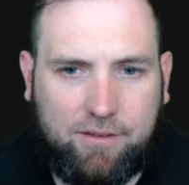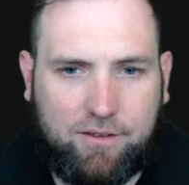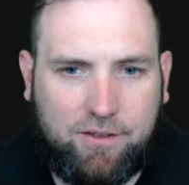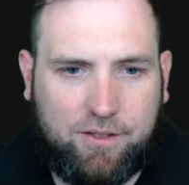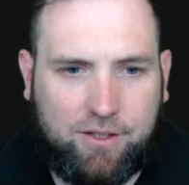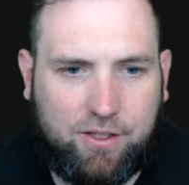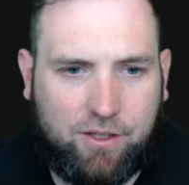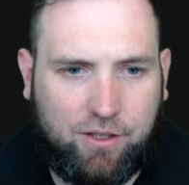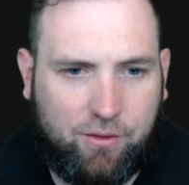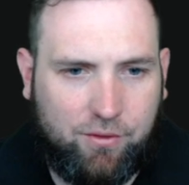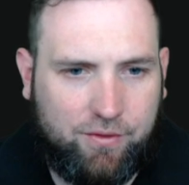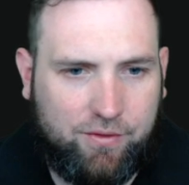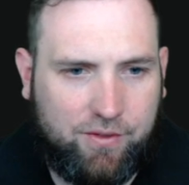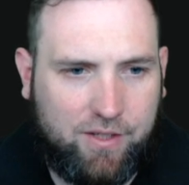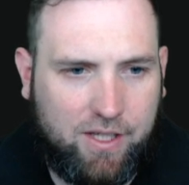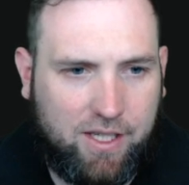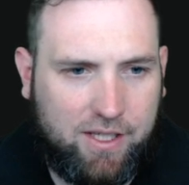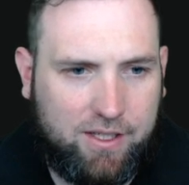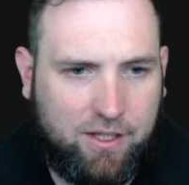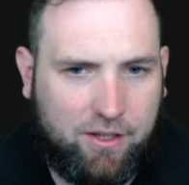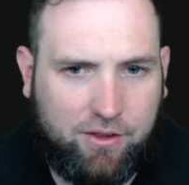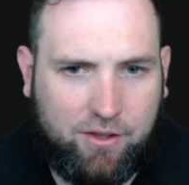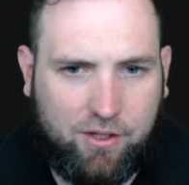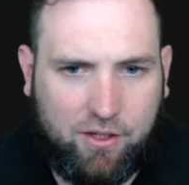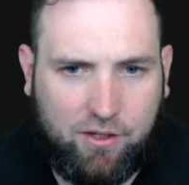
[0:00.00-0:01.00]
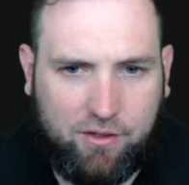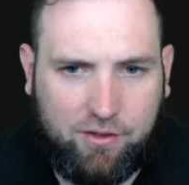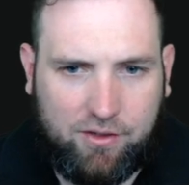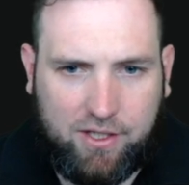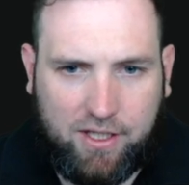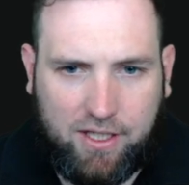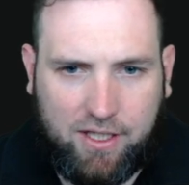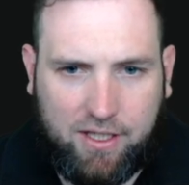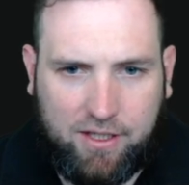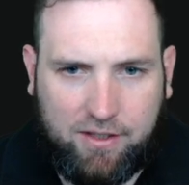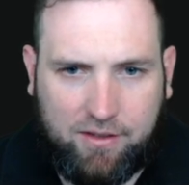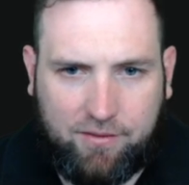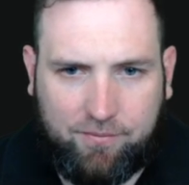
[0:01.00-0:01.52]
So we've got the
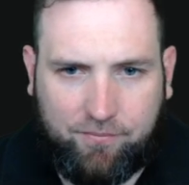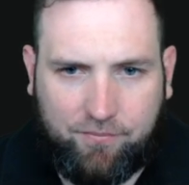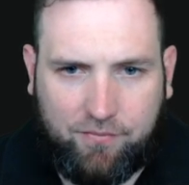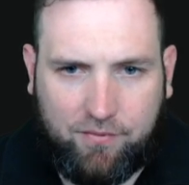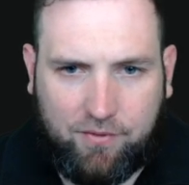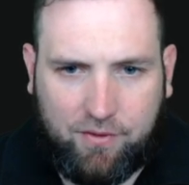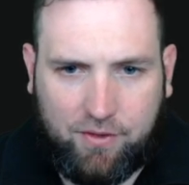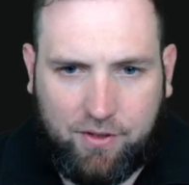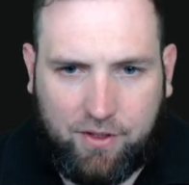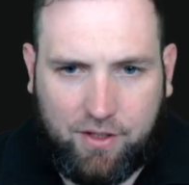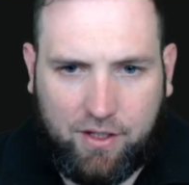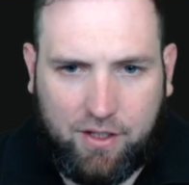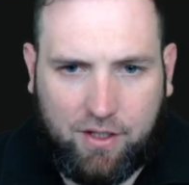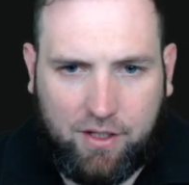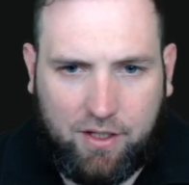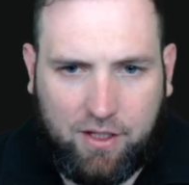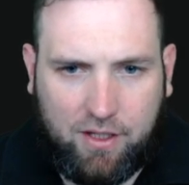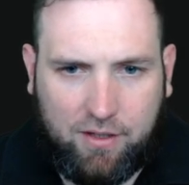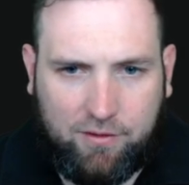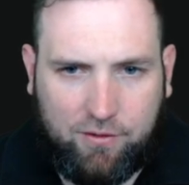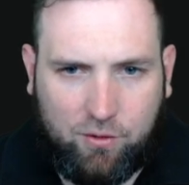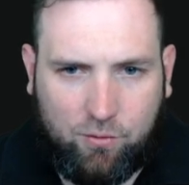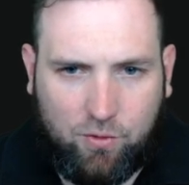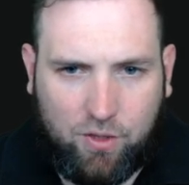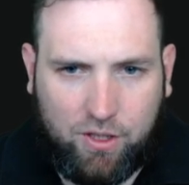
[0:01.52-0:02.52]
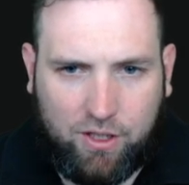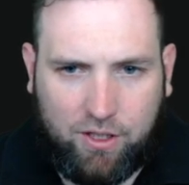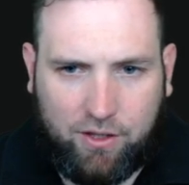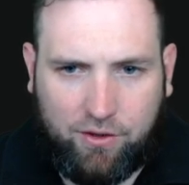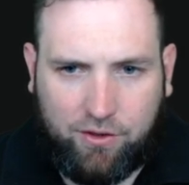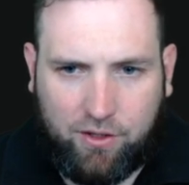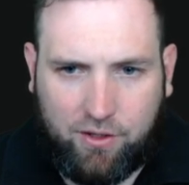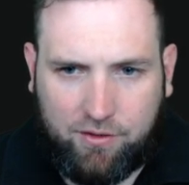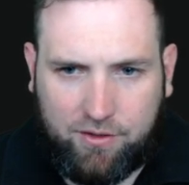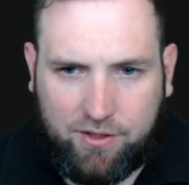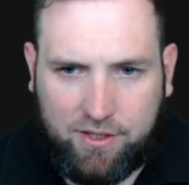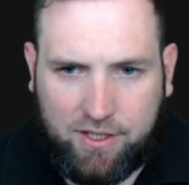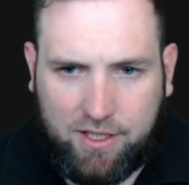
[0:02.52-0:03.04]
13 if you want the
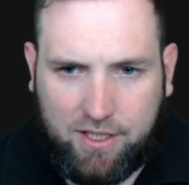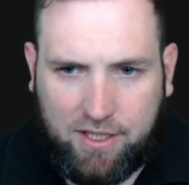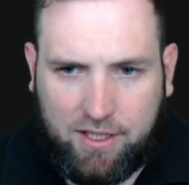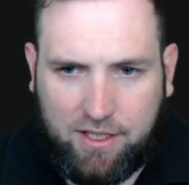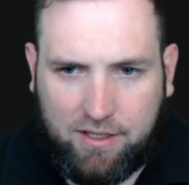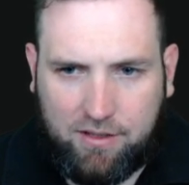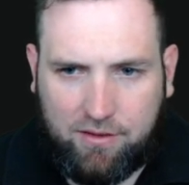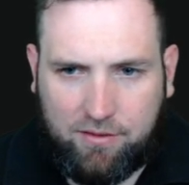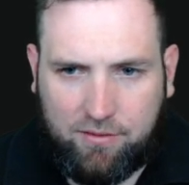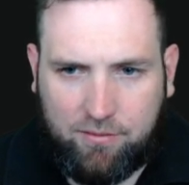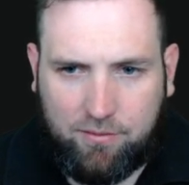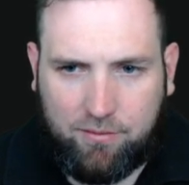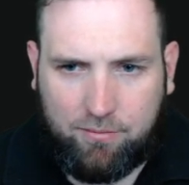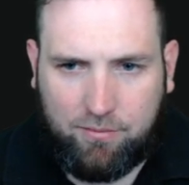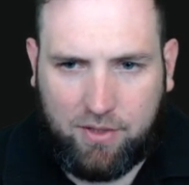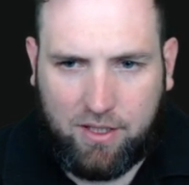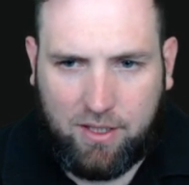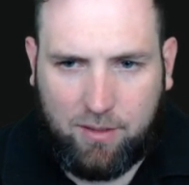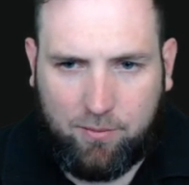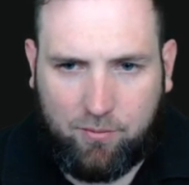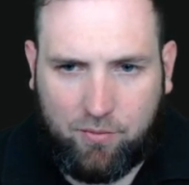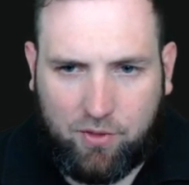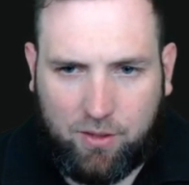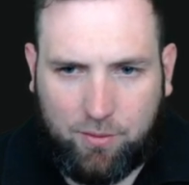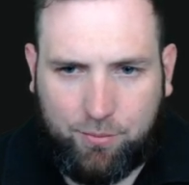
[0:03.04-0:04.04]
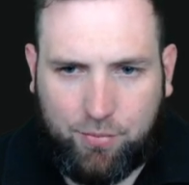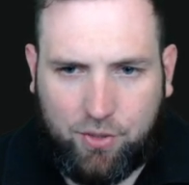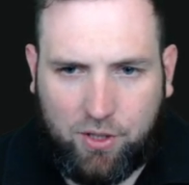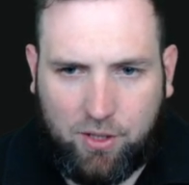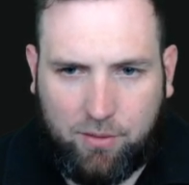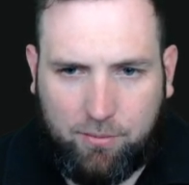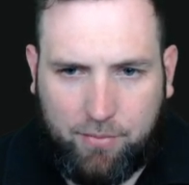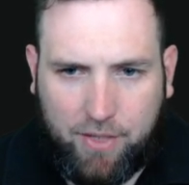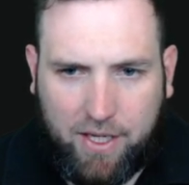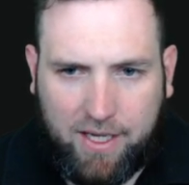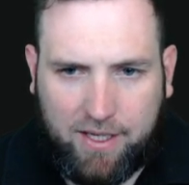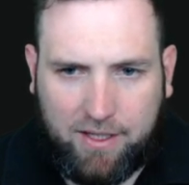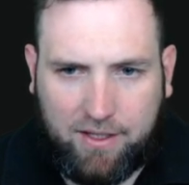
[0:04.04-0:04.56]
13, but I'm going to
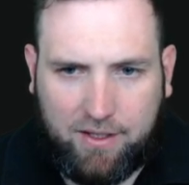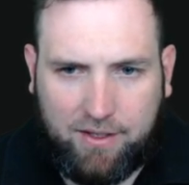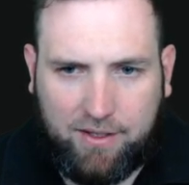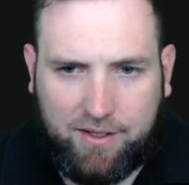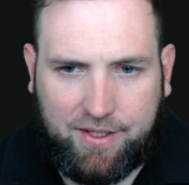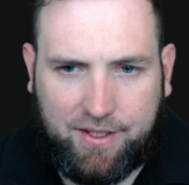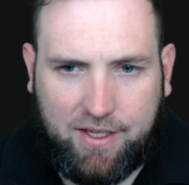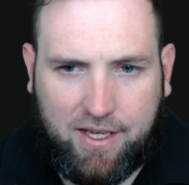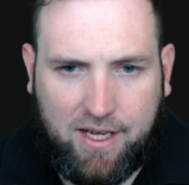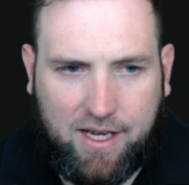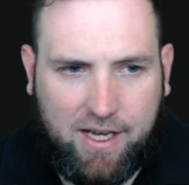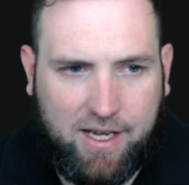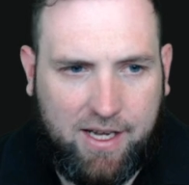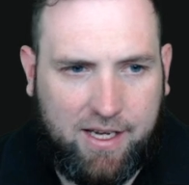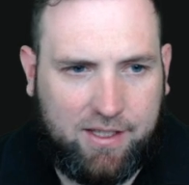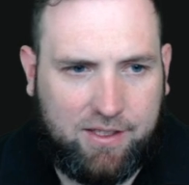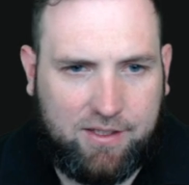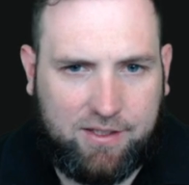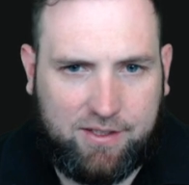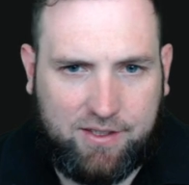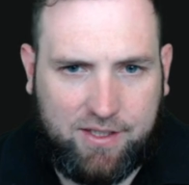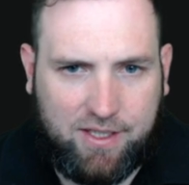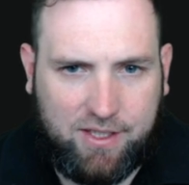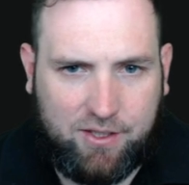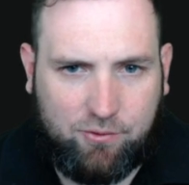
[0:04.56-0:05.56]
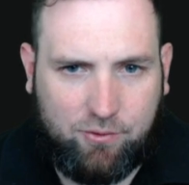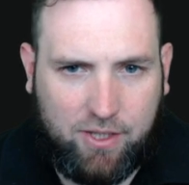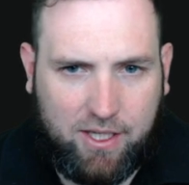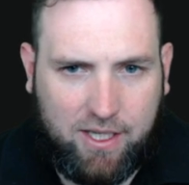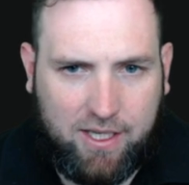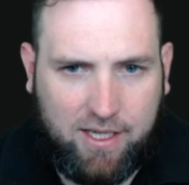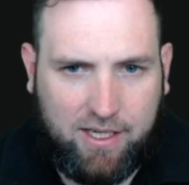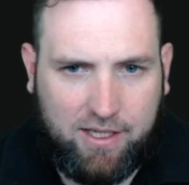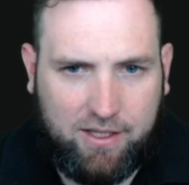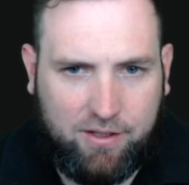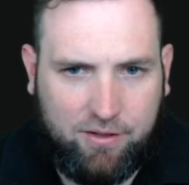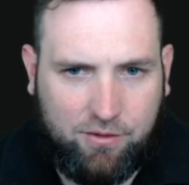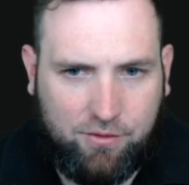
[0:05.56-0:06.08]
put it back on 9 because that's what
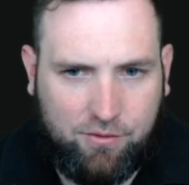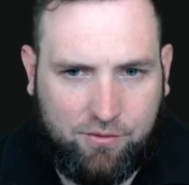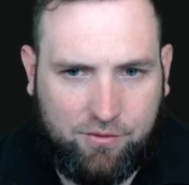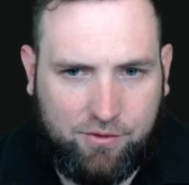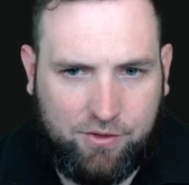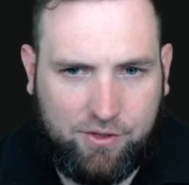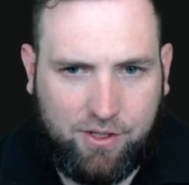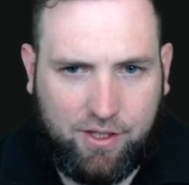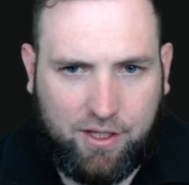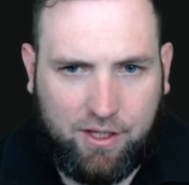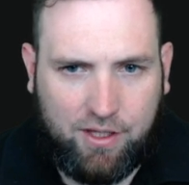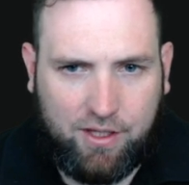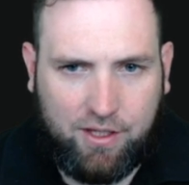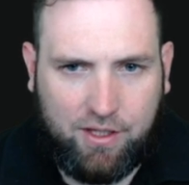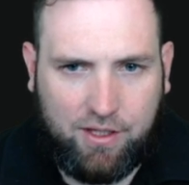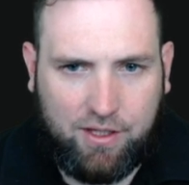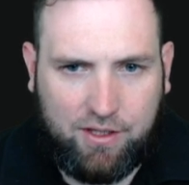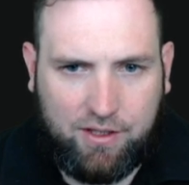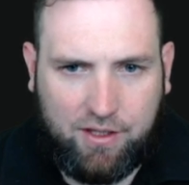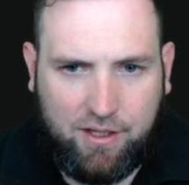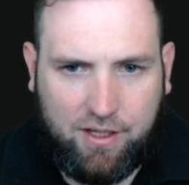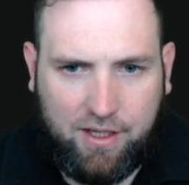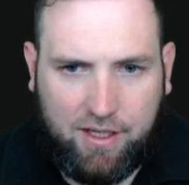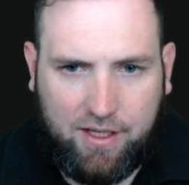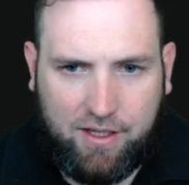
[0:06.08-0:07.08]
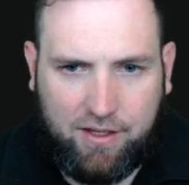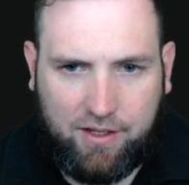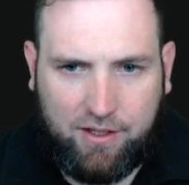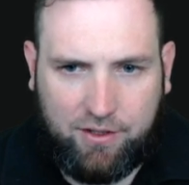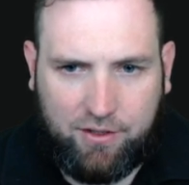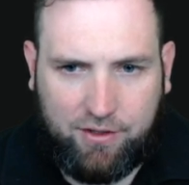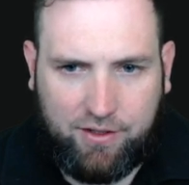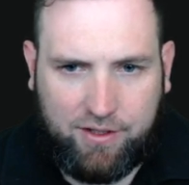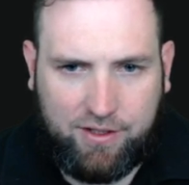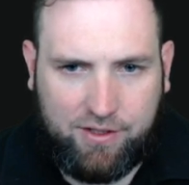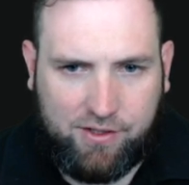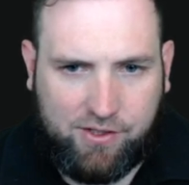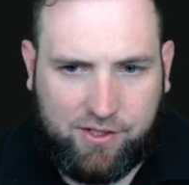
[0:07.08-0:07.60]
I use. And
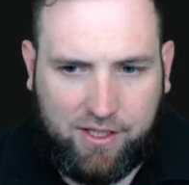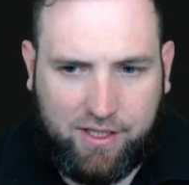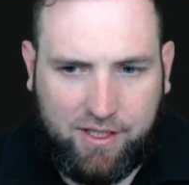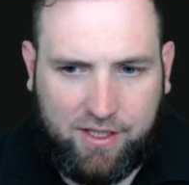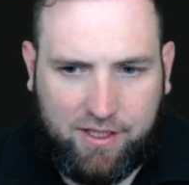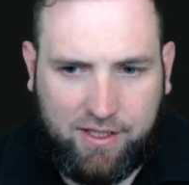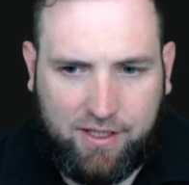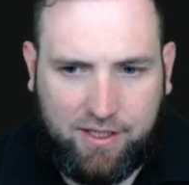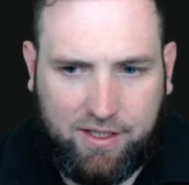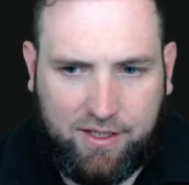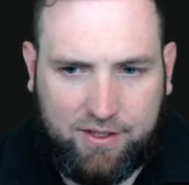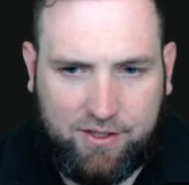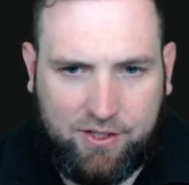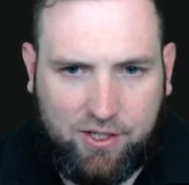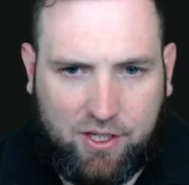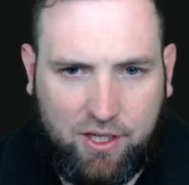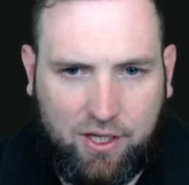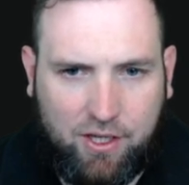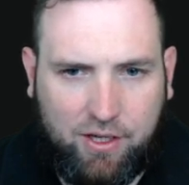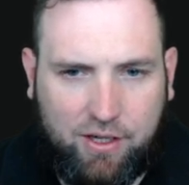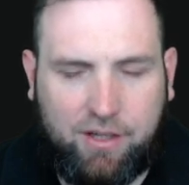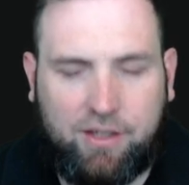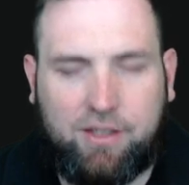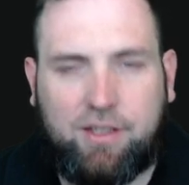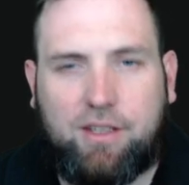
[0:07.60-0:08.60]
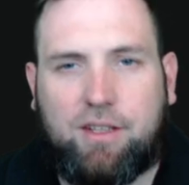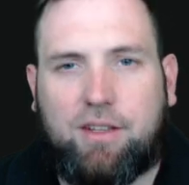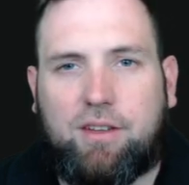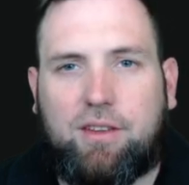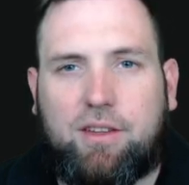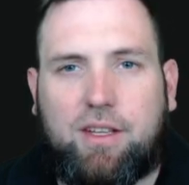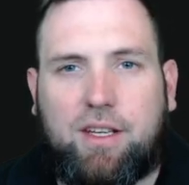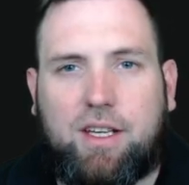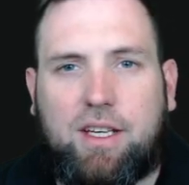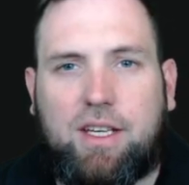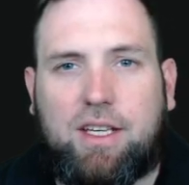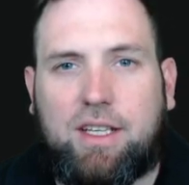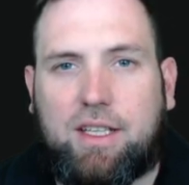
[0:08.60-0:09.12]
there you can see it is on
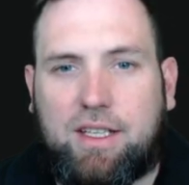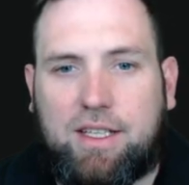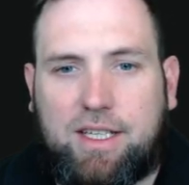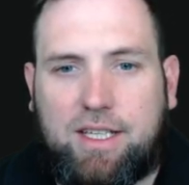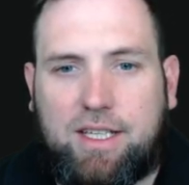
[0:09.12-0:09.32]
the